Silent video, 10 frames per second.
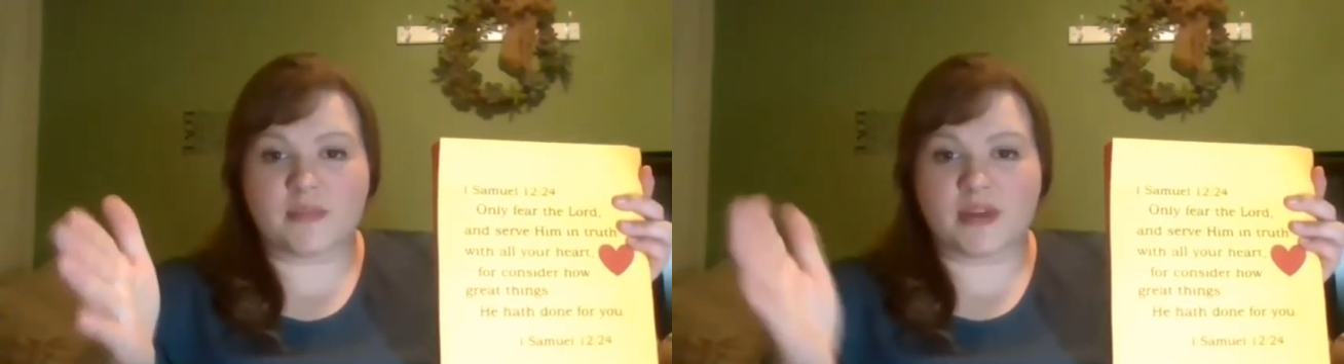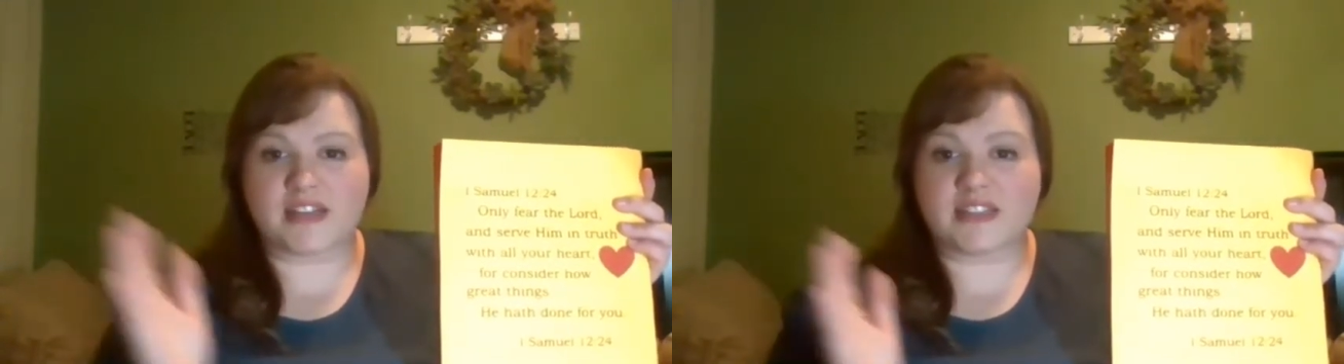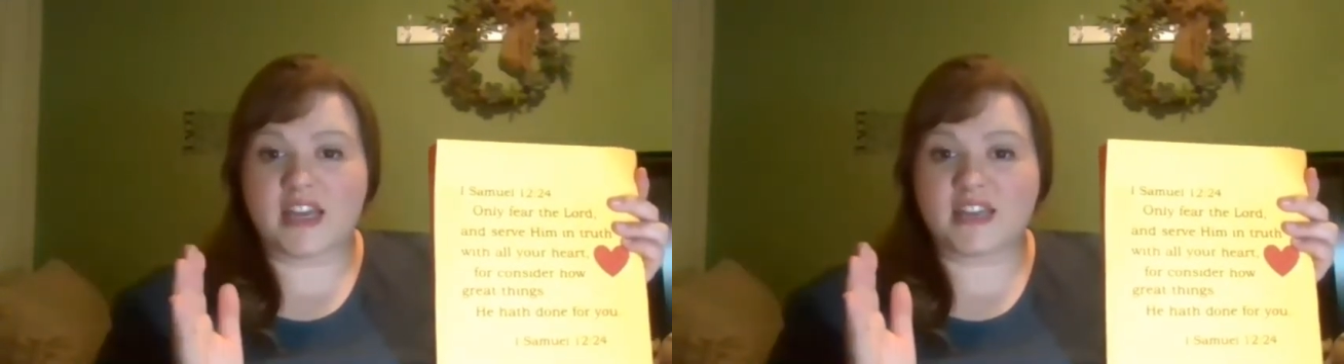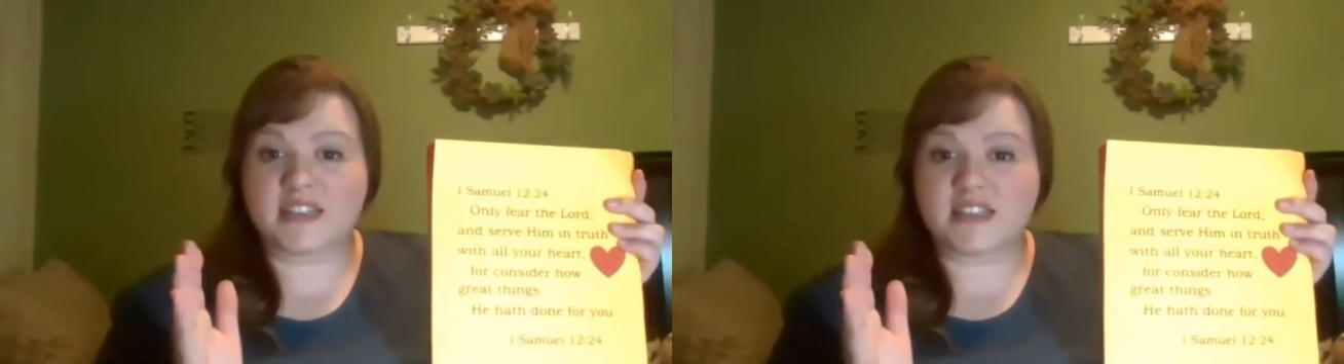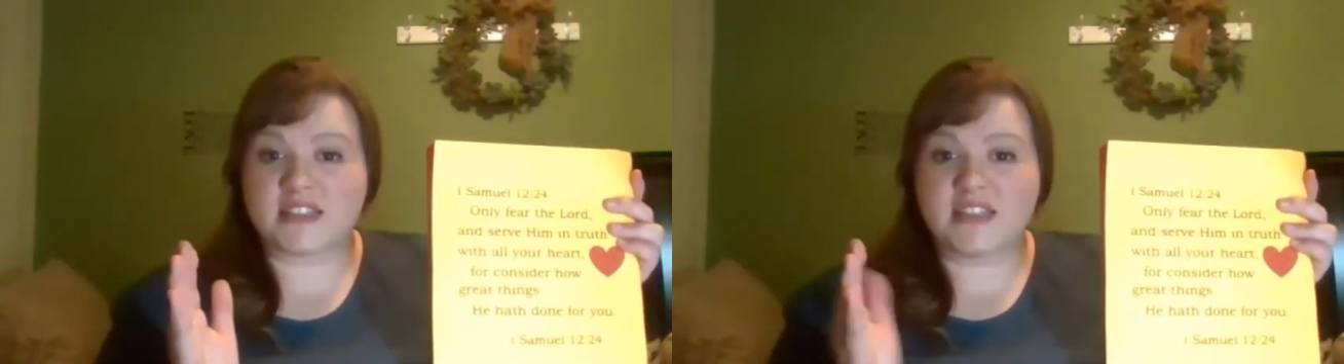but it
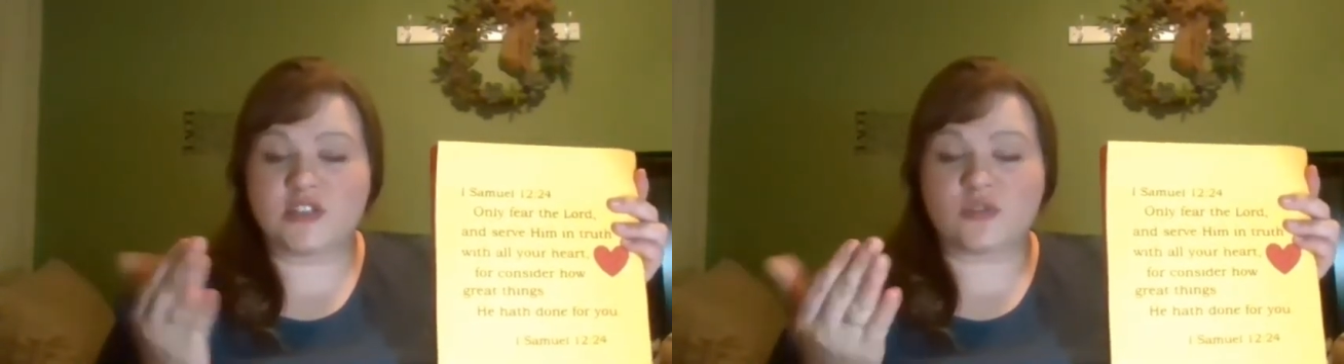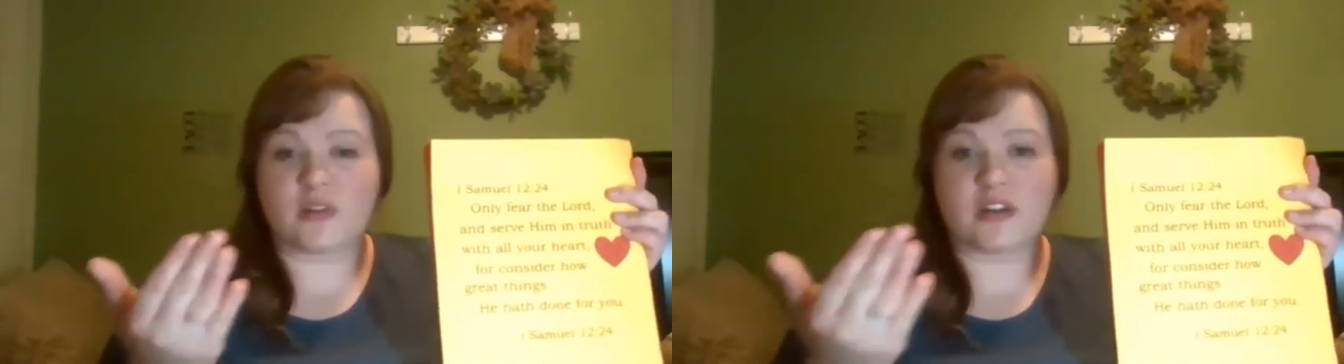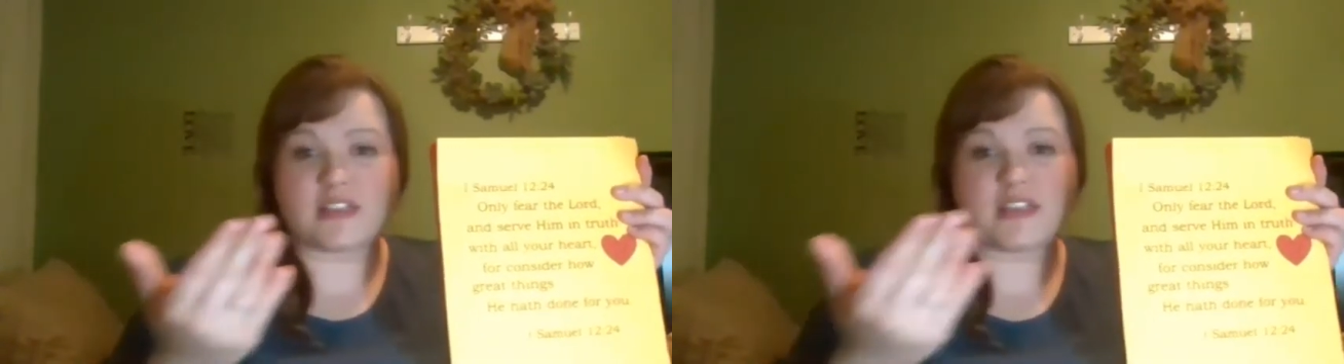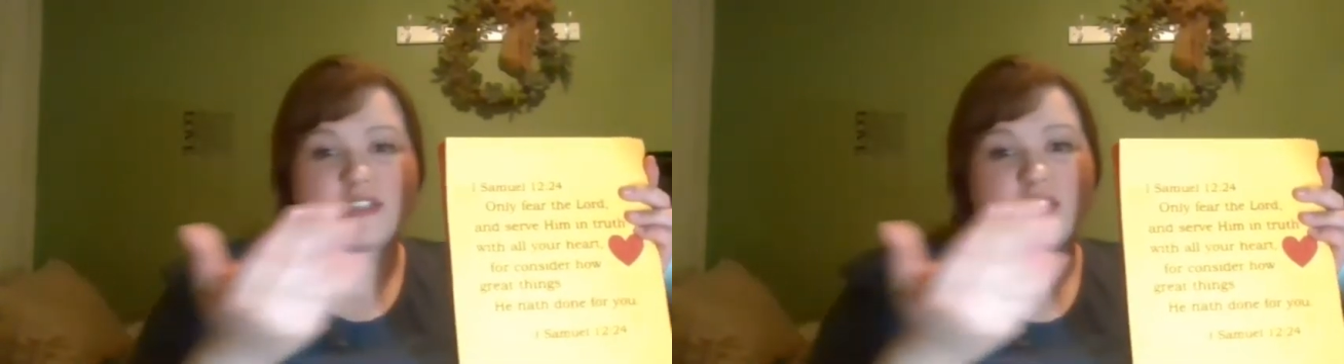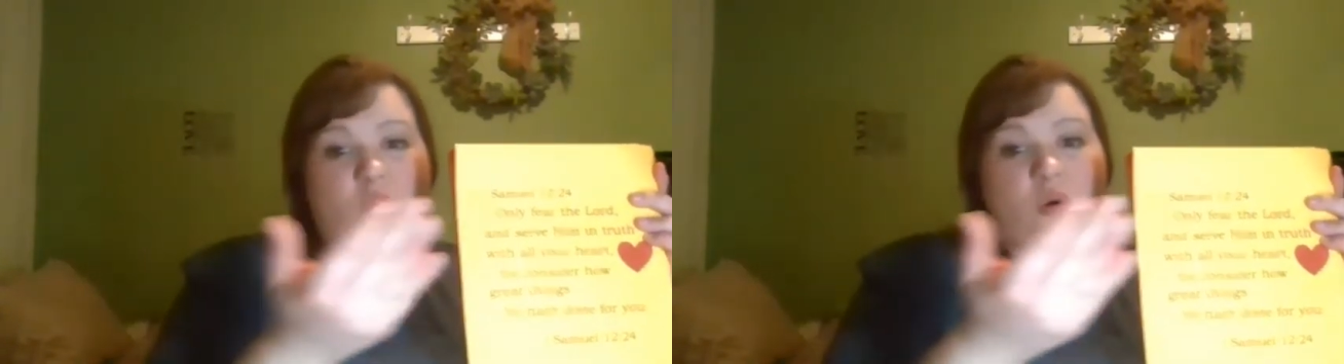takes a detour and it
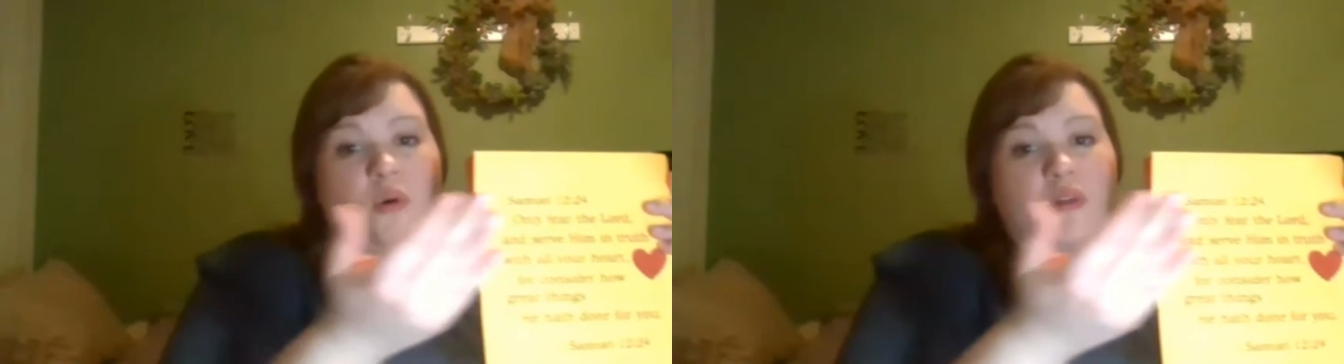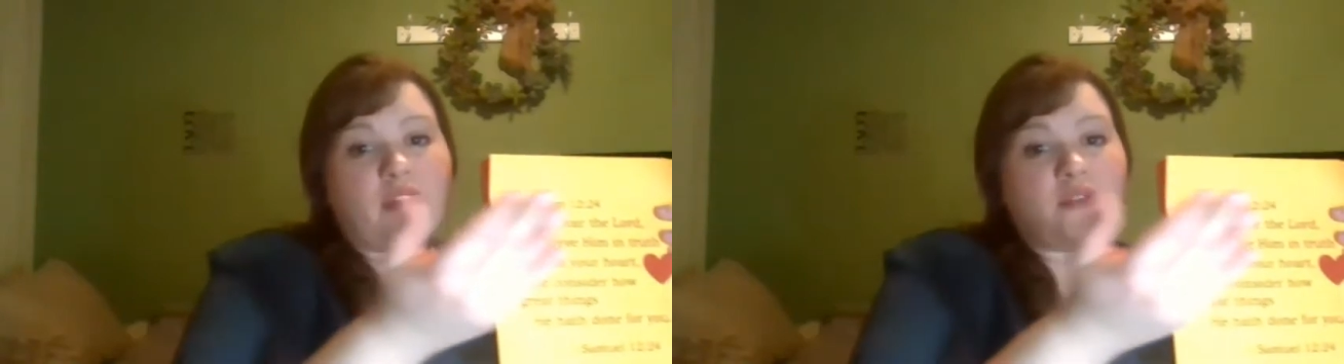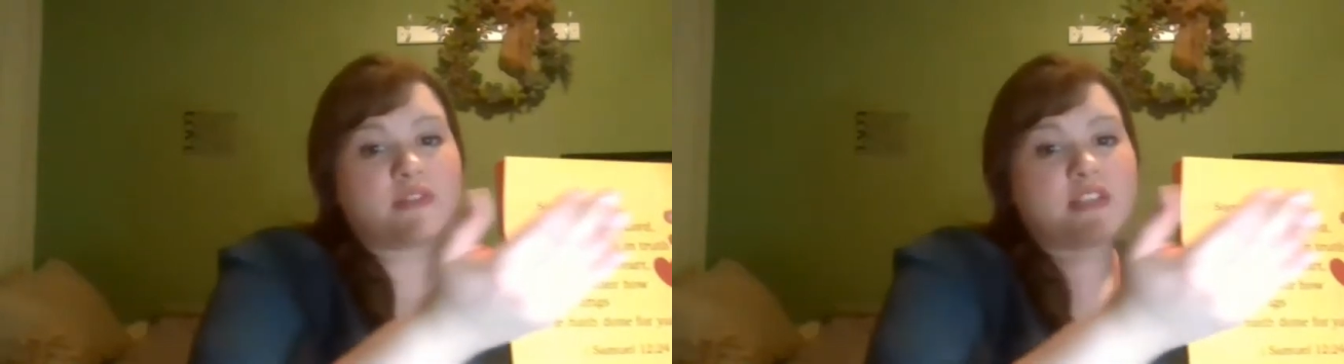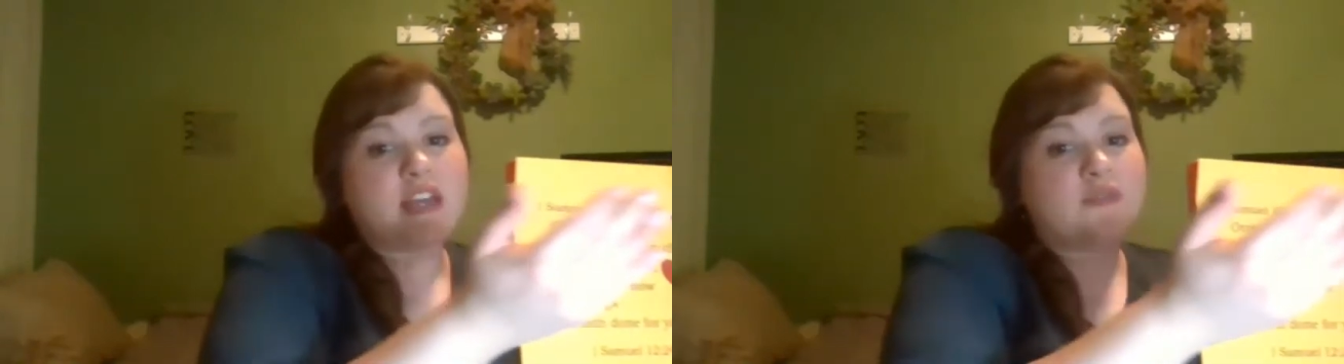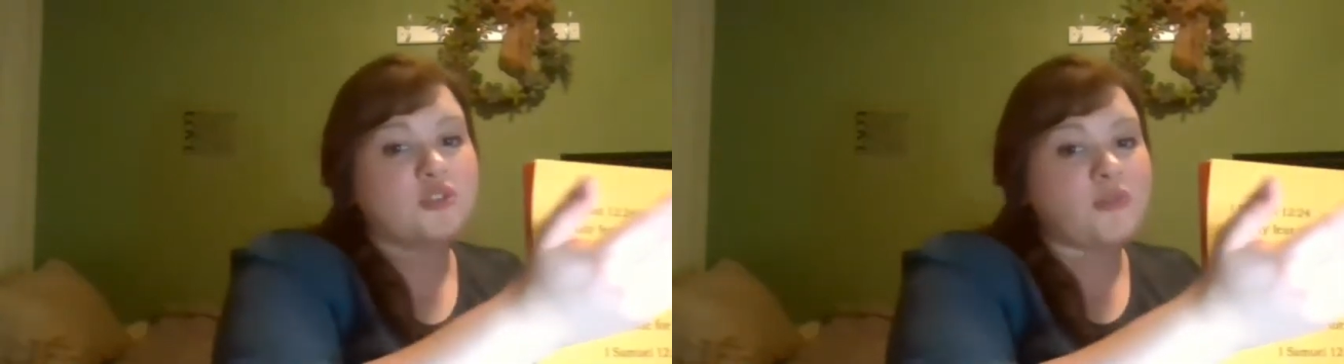takes a whole other
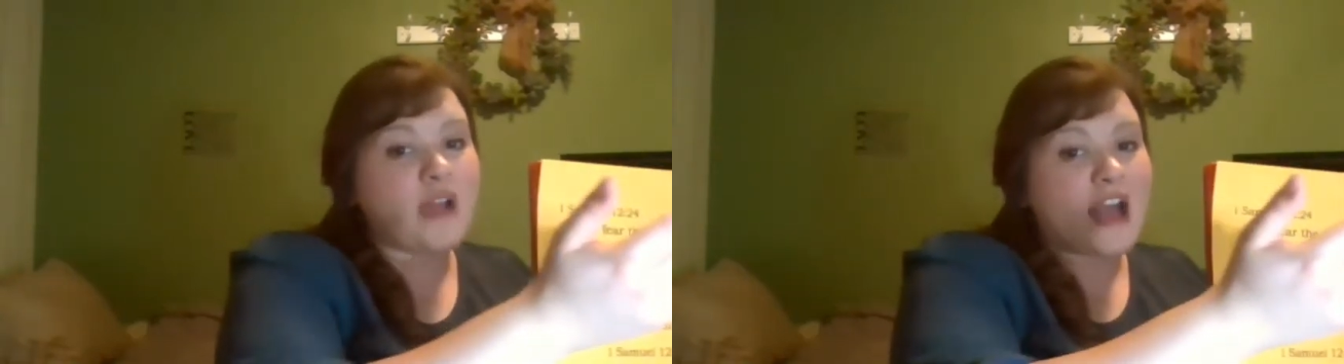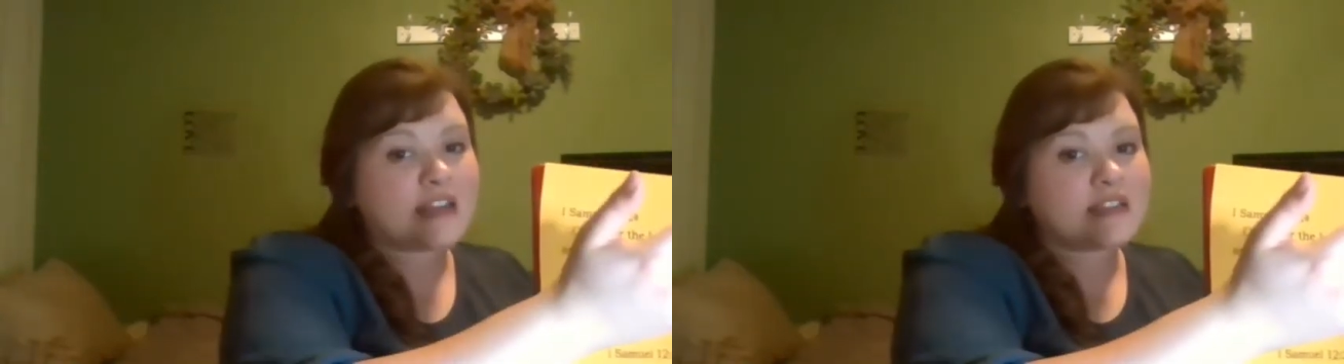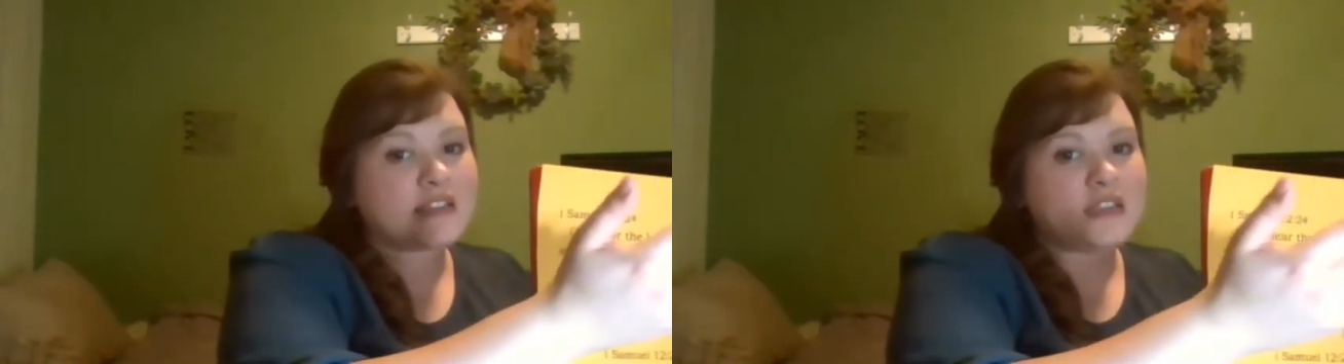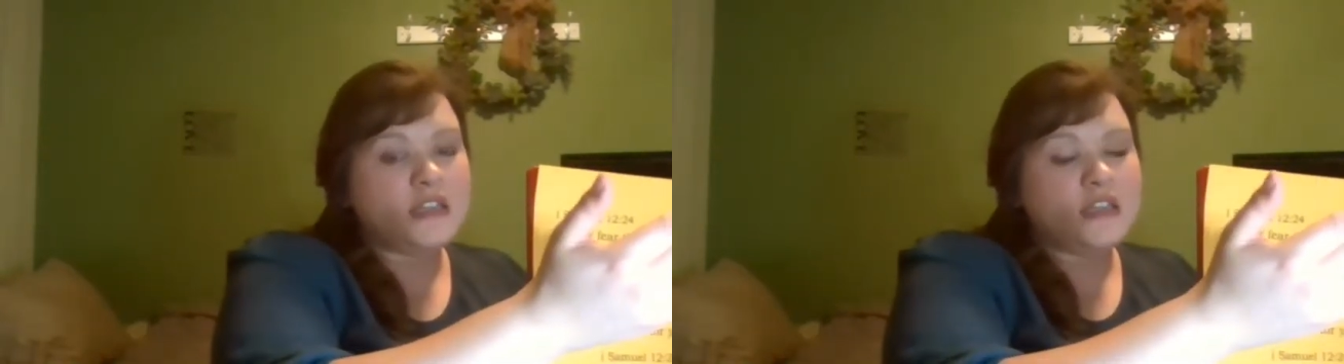set of tracks.